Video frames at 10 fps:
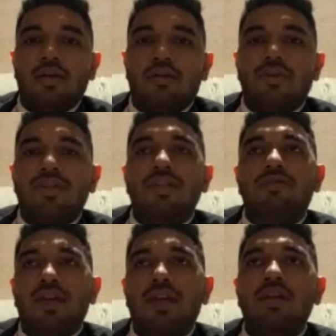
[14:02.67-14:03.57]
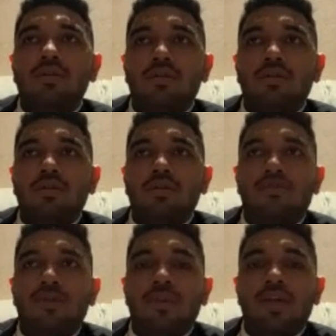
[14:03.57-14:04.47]
so which is very useful for
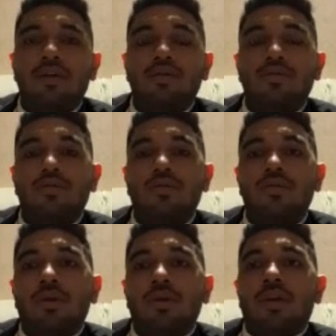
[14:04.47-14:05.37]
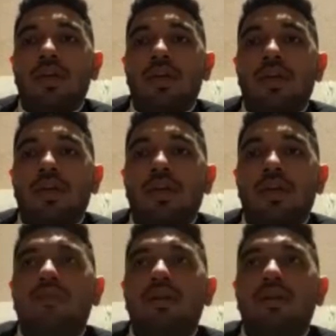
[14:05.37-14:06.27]
me to even
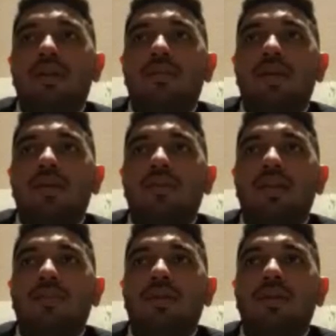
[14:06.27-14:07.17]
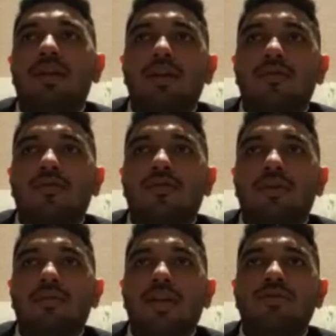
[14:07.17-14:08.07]
if sometimes happens that if
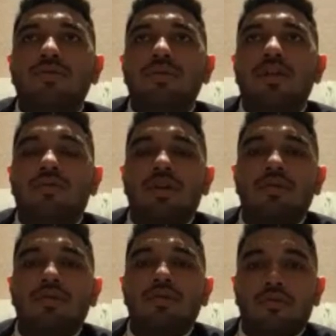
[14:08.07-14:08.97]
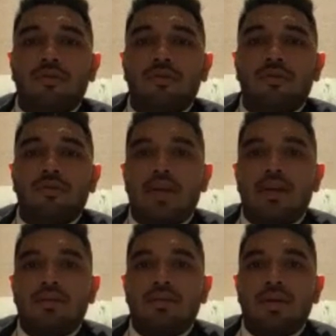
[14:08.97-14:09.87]
my junior wants to go for
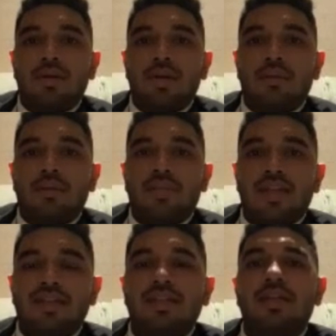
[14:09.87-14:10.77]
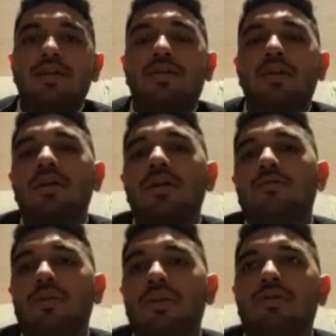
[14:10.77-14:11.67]
uh, mentioning or
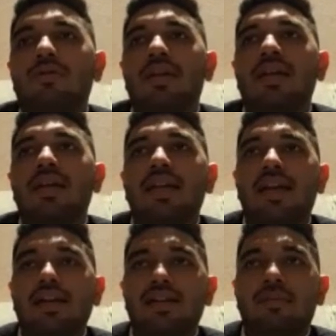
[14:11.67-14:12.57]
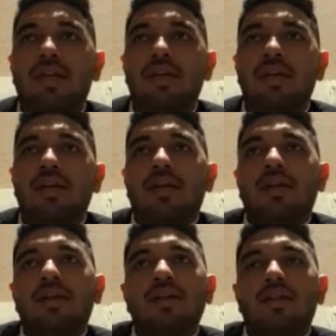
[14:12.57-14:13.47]
wants to take any adjournment
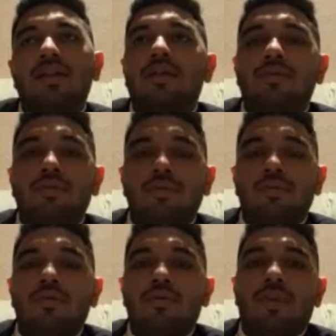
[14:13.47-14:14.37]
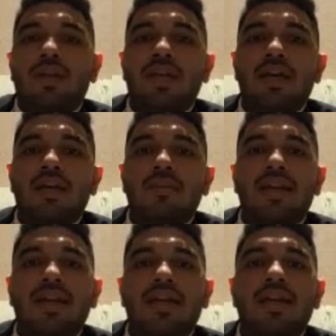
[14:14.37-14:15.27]
they just have to open their email
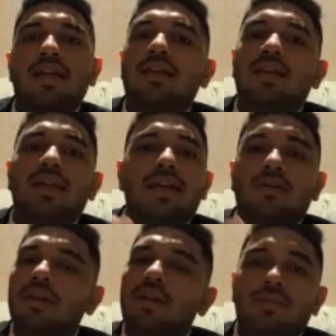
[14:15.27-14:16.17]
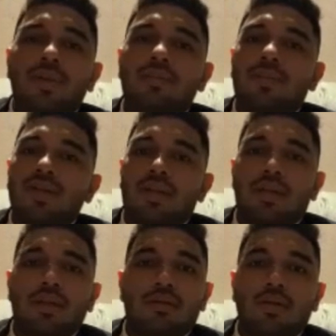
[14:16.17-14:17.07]
id and they get all the papers
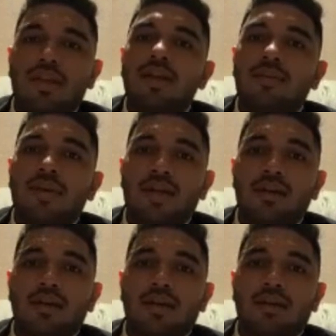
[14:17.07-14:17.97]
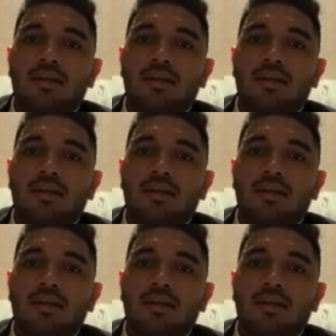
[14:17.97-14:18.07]
on their email address